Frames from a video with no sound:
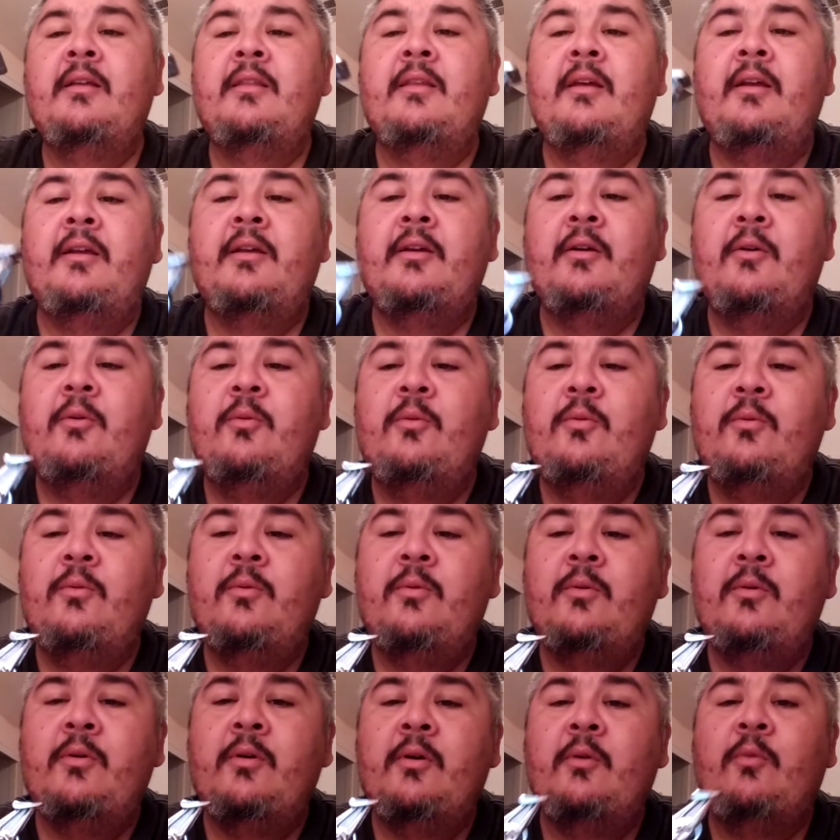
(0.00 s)
There you go.
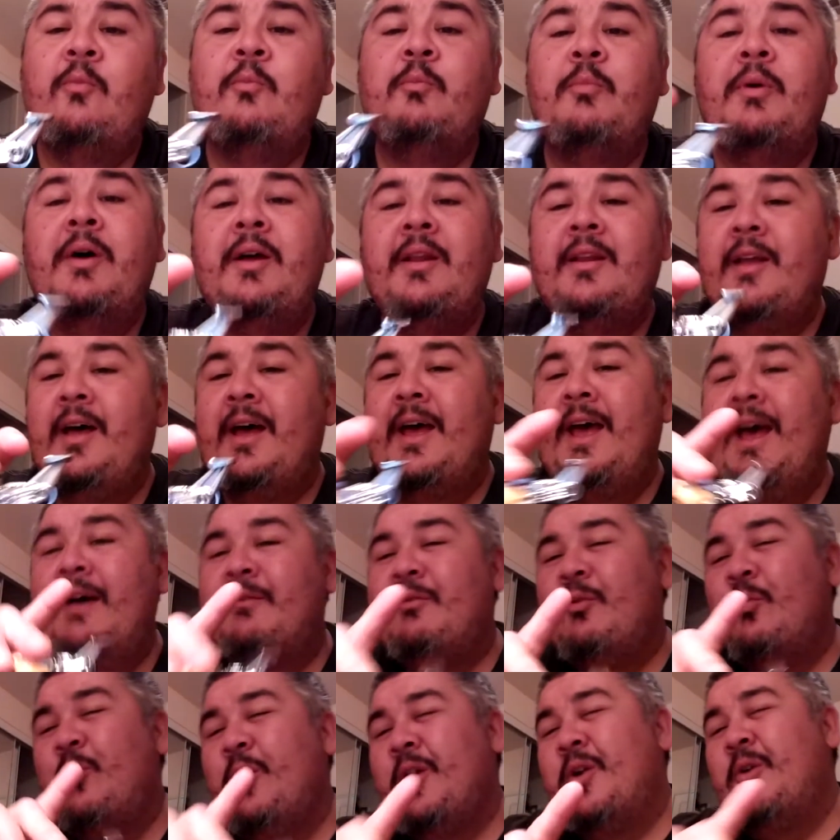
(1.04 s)
But I have
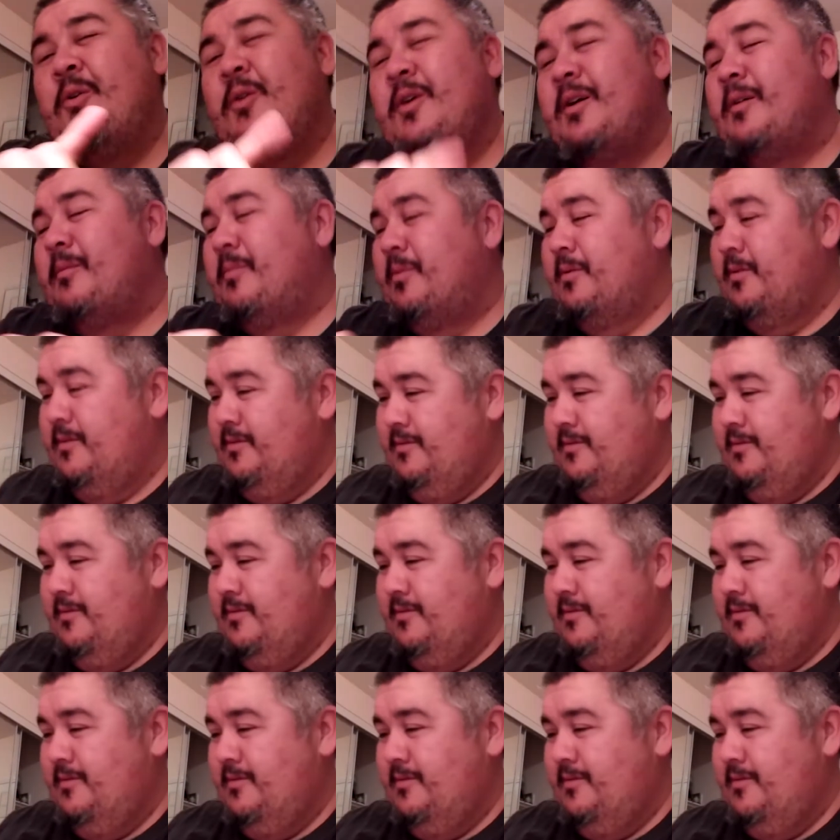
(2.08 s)
a runner-up.